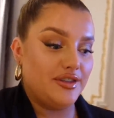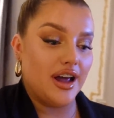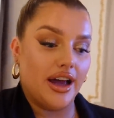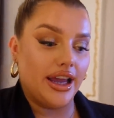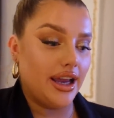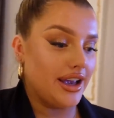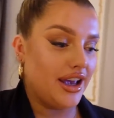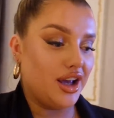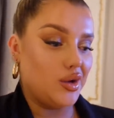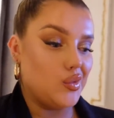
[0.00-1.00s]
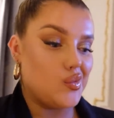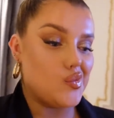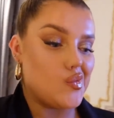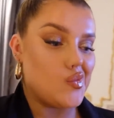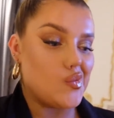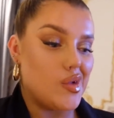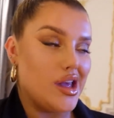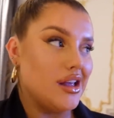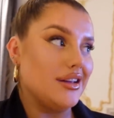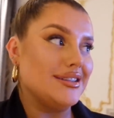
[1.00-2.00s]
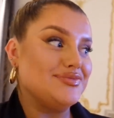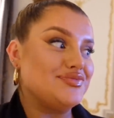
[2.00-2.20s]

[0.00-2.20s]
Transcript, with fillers: Like ready for a bottle